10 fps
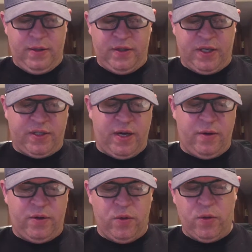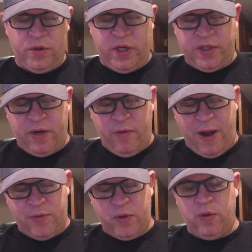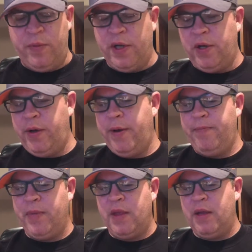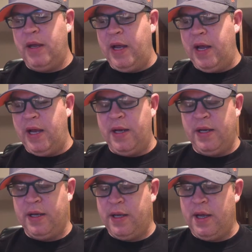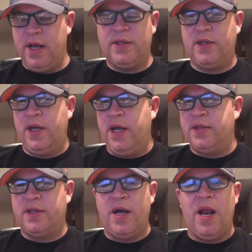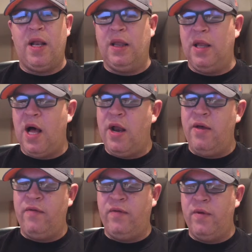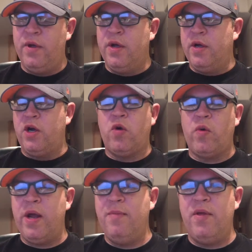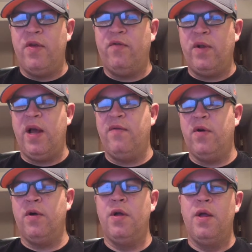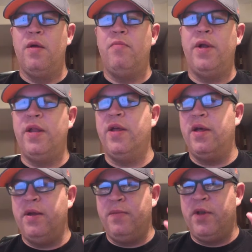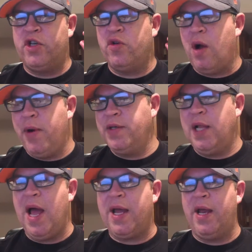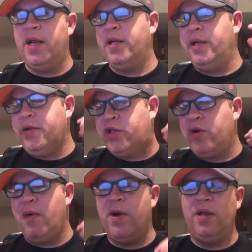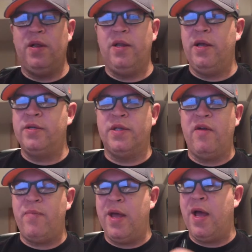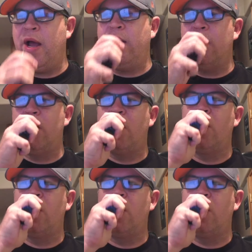16 wrap dual build, and it's got a lot of cream in the flavor, but the strawberry is lacking. The strawberry is left behind.